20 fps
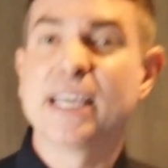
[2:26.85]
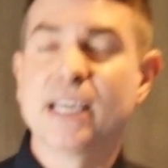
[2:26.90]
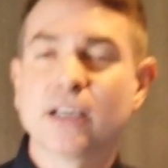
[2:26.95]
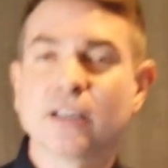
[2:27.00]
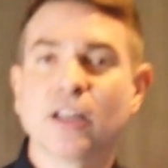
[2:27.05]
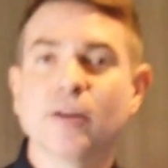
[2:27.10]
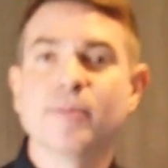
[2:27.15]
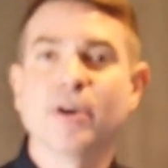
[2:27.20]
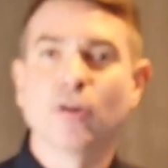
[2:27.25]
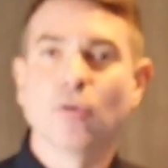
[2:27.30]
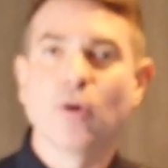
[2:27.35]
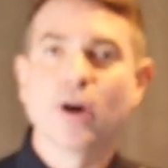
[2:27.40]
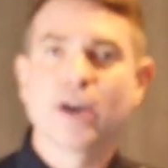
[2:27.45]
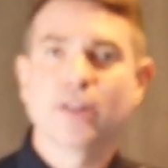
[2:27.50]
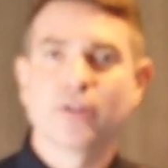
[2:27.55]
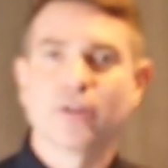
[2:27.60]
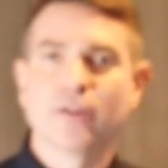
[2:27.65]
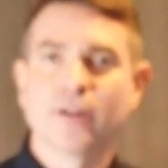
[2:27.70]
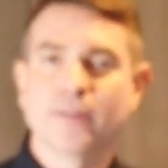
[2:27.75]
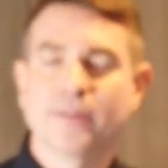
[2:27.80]
inclement
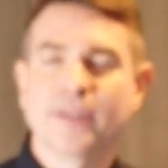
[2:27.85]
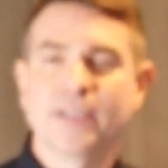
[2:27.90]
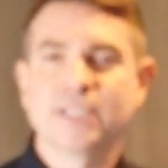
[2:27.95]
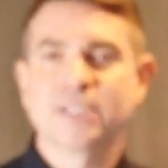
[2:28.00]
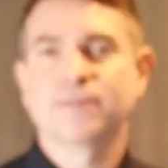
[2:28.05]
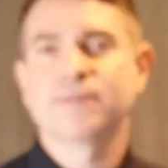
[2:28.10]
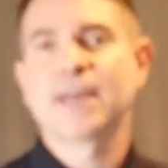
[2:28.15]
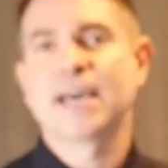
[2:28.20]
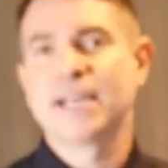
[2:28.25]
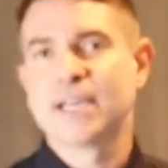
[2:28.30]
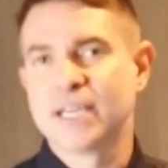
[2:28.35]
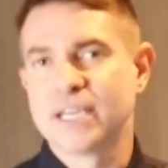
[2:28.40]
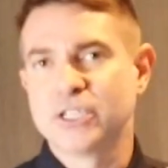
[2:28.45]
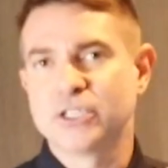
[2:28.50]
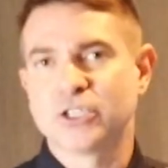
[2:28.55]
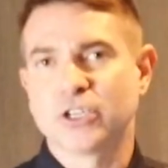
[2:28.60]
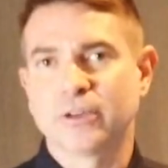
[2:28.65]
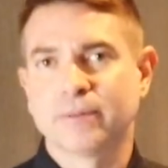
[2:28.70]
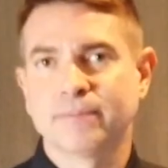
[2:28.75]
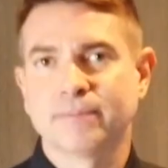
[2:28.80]
weather and things of that
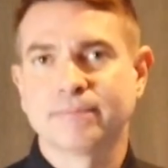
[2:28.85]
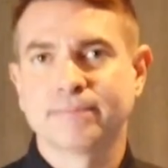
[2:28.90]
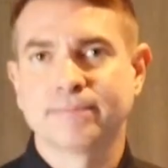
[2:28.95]
nature.